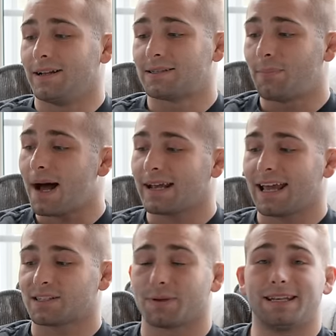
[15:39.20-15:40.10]
is the
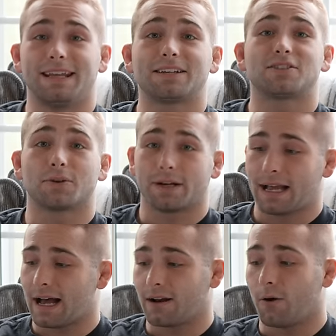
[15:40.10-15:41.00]
podcast with Nick
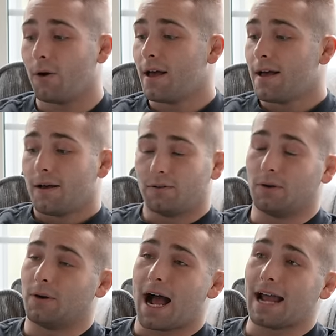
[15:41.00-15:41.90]
Siriano?
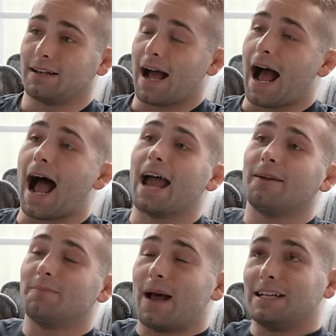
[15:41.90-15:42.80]
Dude,
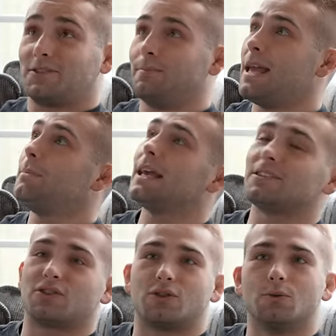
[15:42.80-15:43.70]
as
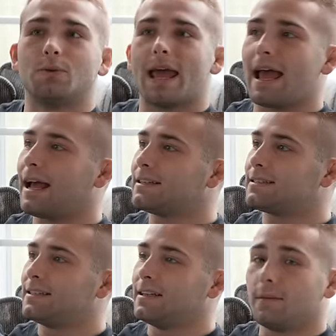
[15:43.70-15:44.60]
soon as
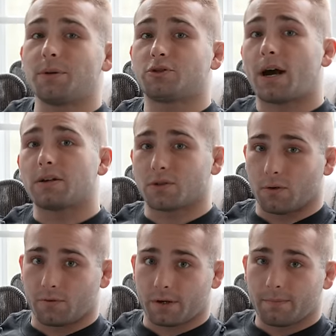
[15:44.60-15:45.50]
the Olympic trials are
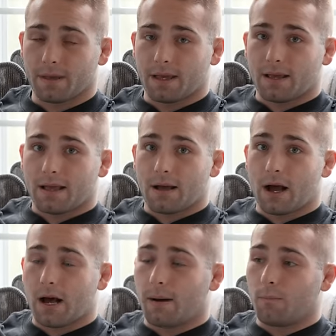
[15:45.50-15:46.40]
over,
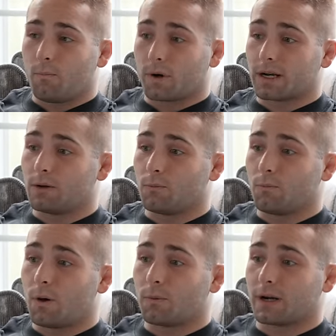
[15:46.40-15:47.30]

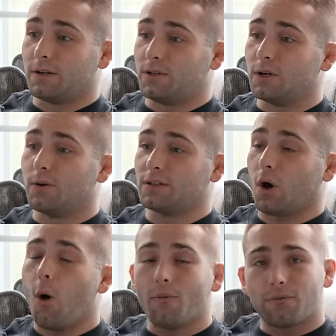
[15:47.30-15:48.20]
what we're gonna do is
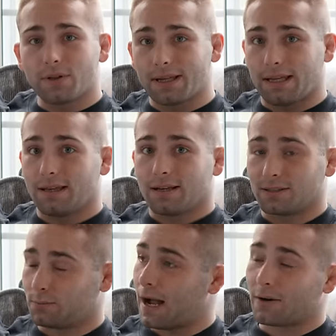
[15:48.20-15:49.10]
hopefully,
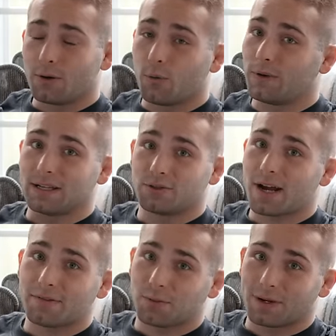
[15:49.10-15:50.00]
because I don't know if we can
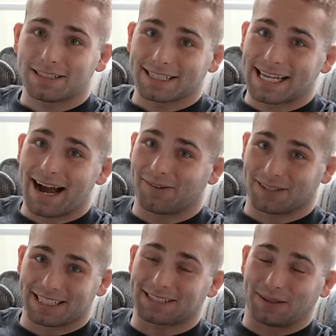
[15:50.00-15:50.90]
drive 26
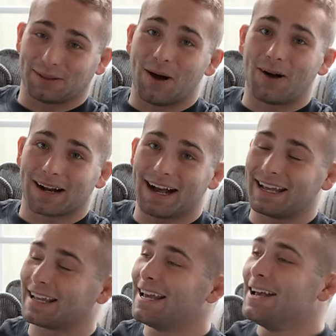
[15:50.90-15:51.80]
hours, that's a long
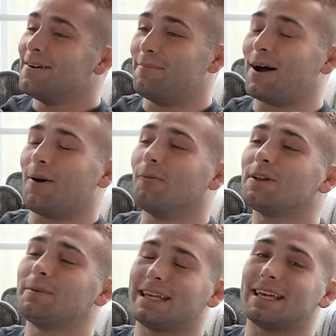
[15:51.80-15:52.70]
hike, but
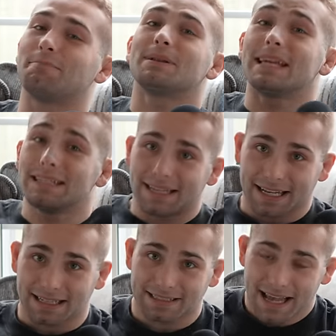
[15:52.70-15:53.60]
hopefully we can get plane
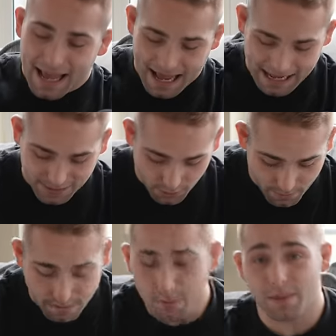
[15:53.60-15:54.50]
tickets. And so
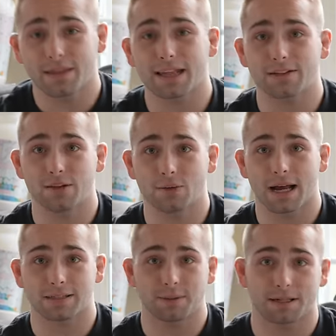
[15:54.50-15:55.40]
maybe a big thing too,
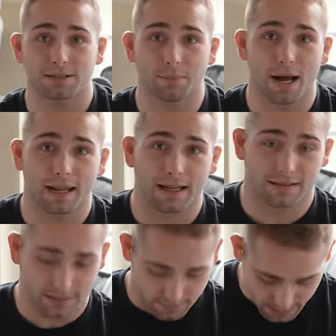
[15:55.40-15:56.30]
guys, because the
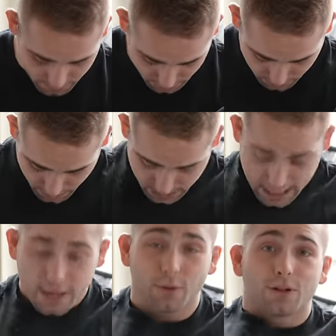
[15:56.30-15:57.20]
podcast doesn't make much money,
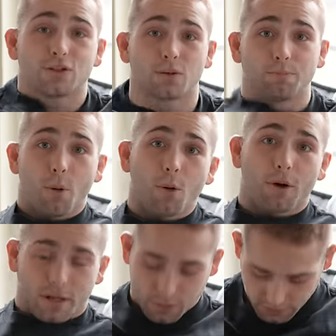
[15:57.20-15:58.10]
you can
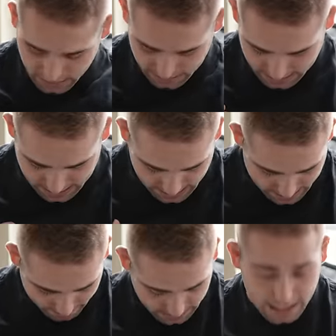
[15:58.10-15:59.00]
support using
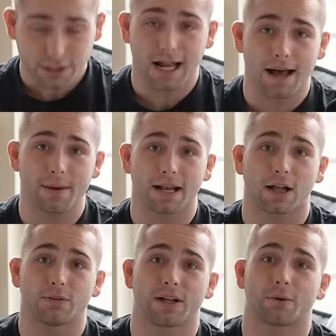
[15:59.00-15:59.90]
the Clash of Combat
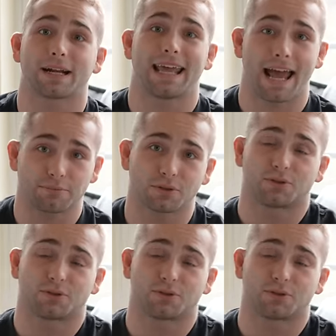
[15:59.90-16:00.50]
Cauliflower capsule